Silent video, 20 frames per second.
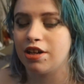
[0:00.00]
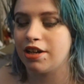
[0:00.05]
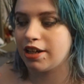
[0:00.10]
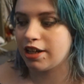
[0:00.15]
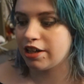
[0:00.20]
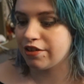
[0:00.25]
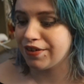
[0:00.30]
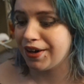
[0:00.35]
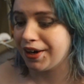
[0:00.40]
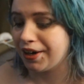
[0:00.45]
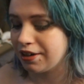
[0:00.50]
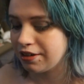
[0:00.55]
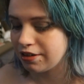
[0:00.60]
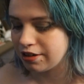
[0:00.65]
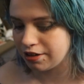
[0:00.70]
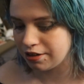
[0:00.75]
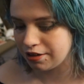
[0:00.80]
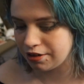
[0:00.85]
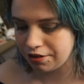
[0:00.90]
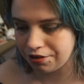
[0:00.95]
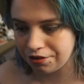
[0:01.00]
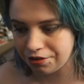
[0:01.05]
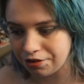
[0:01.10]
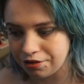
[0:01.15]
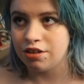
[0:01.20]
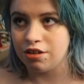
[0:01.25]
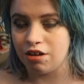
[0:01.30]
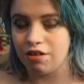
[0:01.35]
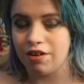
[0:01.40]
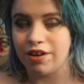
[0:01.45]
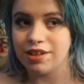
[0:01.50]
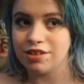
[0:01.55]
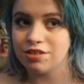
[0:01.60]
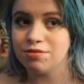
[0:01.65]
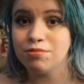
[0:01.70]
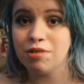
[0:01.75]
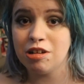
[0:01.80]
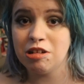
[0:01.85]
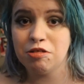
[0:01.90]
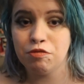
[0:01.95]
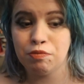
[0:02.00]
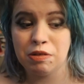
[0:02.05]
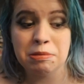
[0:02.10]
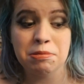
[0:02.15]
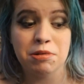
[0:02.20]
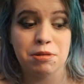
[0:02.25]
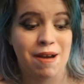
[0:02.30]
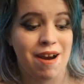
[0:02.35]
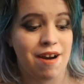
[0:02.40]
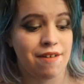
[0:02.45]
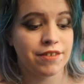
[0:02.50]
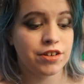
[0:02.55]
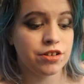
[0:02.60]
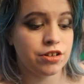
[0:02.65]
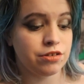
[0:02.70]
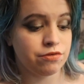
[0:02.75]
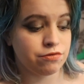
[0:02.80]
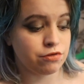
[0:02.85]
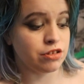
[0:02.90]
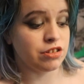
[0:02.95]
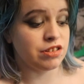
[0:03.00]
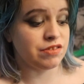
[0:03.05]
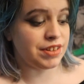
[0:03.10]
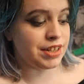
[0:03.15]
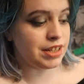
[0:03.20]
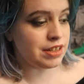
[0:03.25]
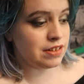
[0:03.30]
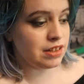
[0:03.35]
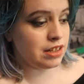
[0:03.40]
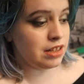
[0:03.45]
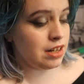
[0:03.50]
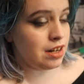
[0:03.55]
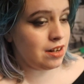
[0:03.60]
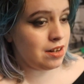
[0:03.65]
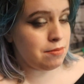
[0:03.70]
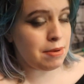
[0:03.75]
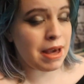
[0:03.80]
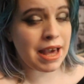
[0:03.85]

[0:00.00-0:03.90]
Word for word: and incorrect and not right. Sometimes people are paranoid for a reason and it